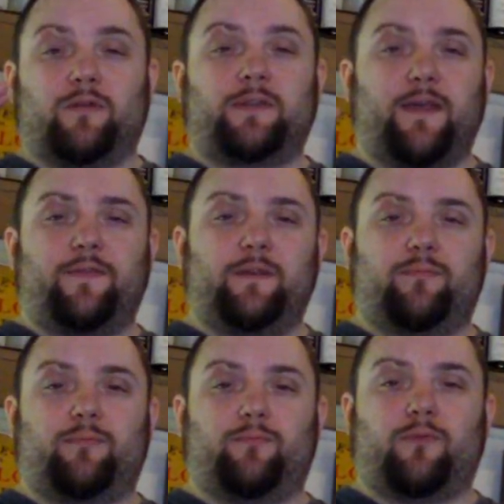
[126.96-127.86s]
definitely
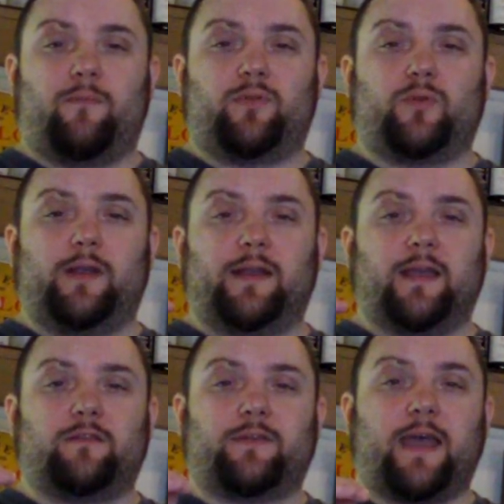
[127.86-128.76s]
from between the
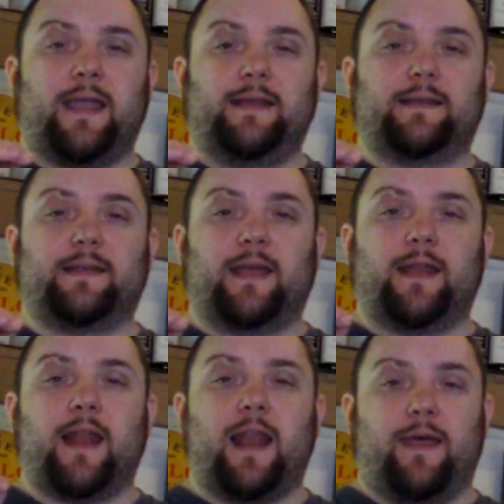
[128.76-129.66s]
age of 8 and
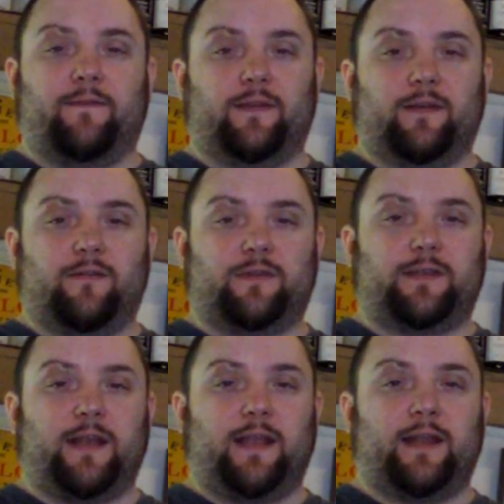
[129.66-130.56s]
11. I was
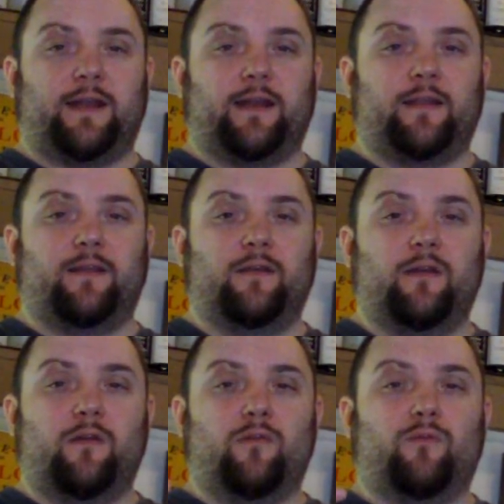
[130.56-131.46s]
still in
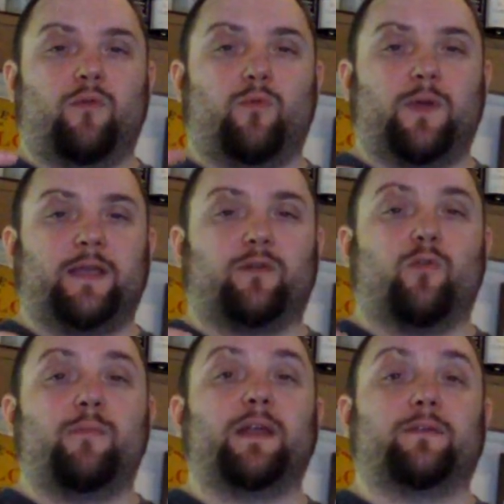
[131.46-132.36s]
what we
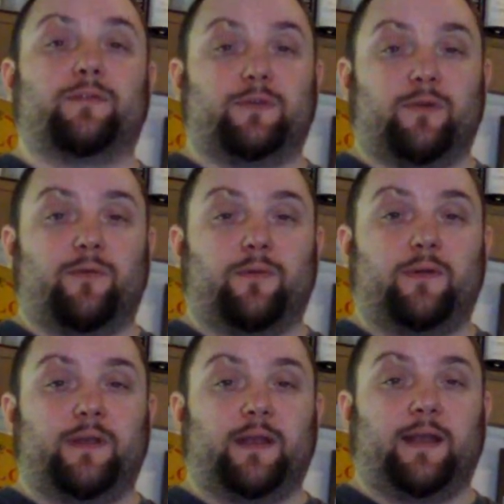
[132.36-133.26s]
call middle school
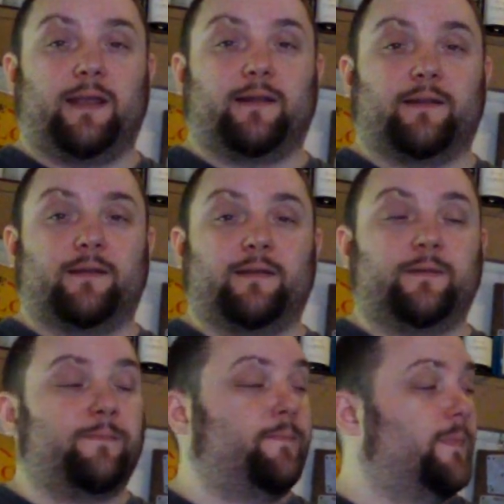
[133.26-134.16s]
in England.
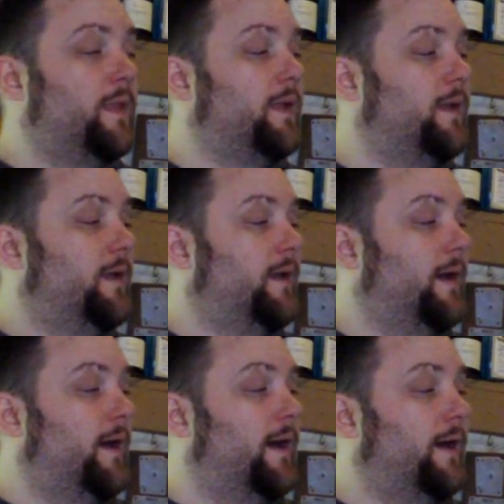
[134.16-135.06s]

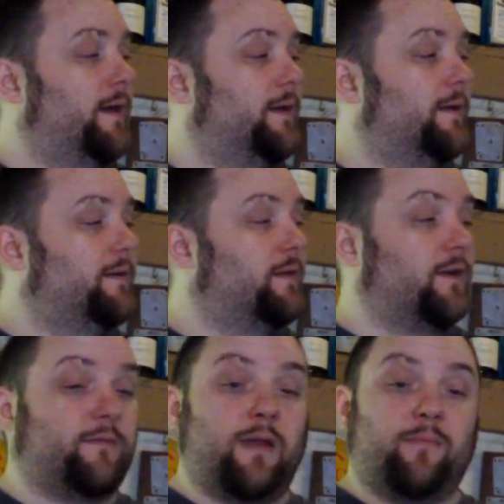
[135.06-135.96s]
I
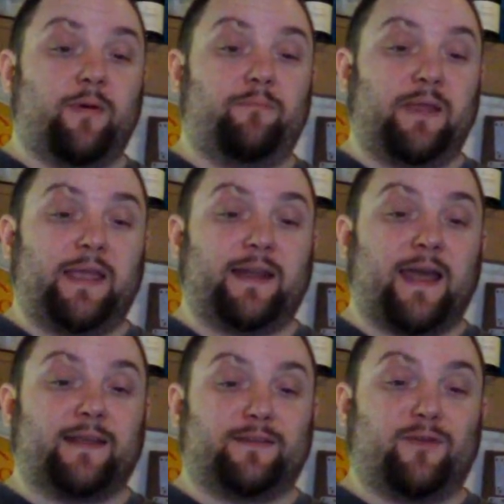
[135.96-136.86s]
can remember being
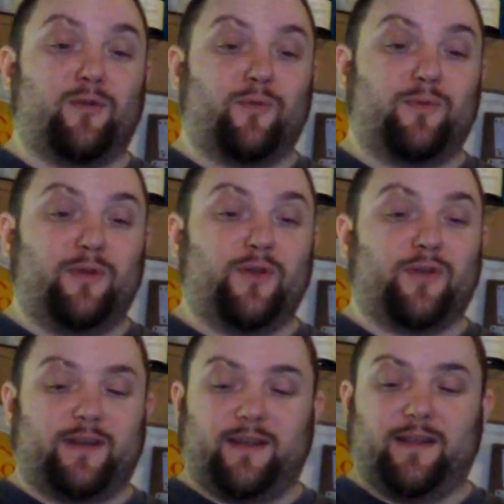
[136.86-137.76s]
at school,
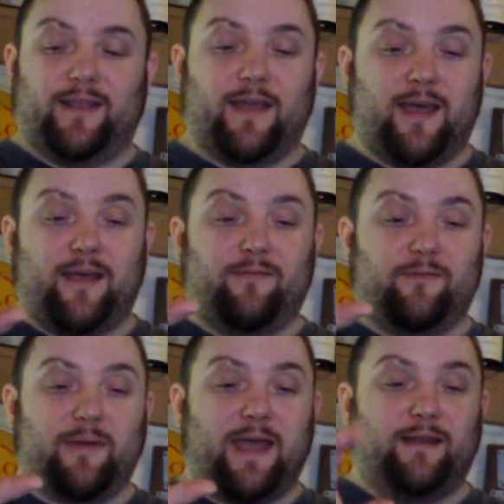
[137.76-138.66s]
looking at the,
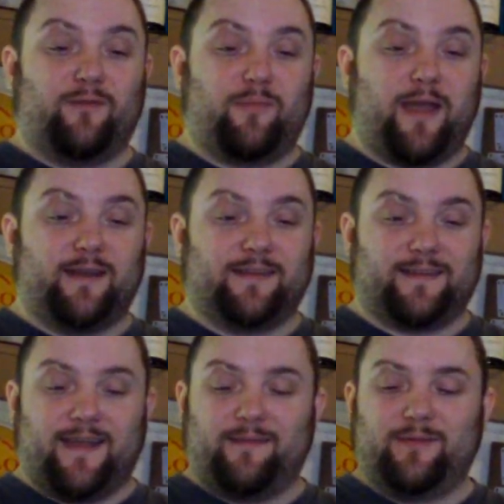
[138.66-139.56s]
with my handle
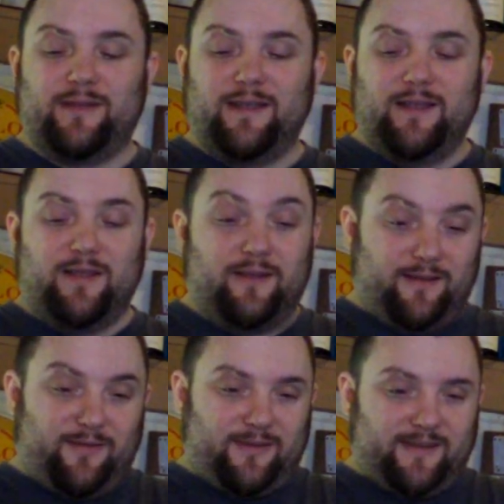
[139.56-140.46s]
bandaged up,
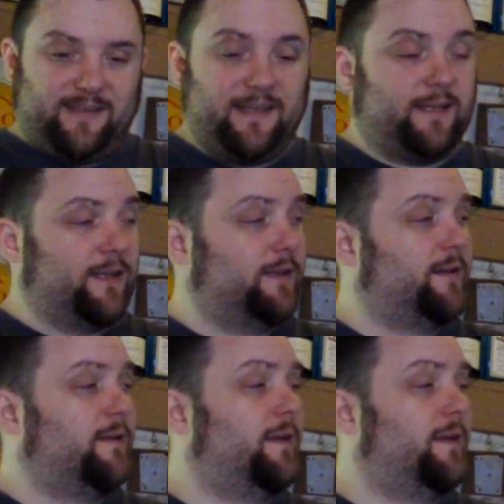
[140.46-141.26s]
looking at stitches.